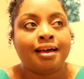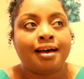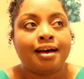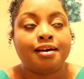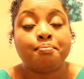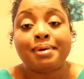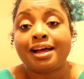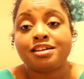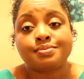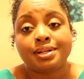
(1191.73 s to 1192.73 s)
my
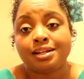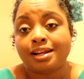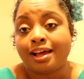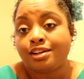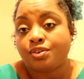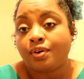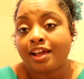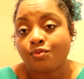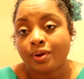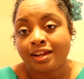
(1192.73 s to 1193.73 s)
husband and I don't
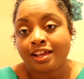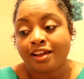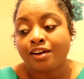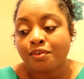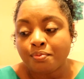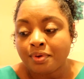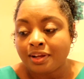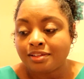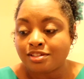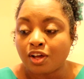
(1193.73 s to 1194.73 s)
have red hair.
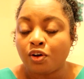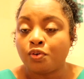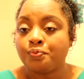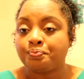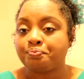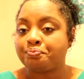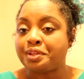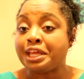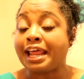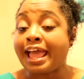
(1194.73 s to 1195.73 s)
So
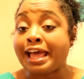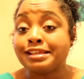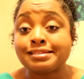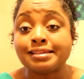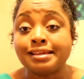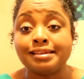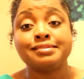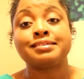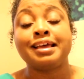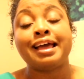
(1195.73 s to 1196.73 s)
in
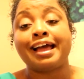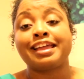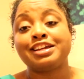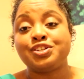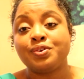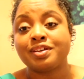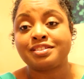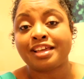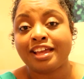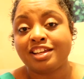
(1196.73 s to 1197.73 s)
essence, I guess you could
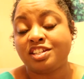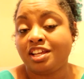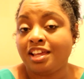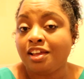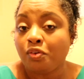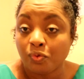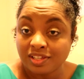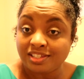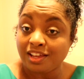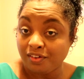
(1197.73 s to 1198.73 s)
say she
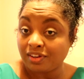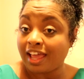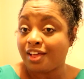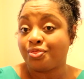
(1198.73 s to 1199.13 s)
received a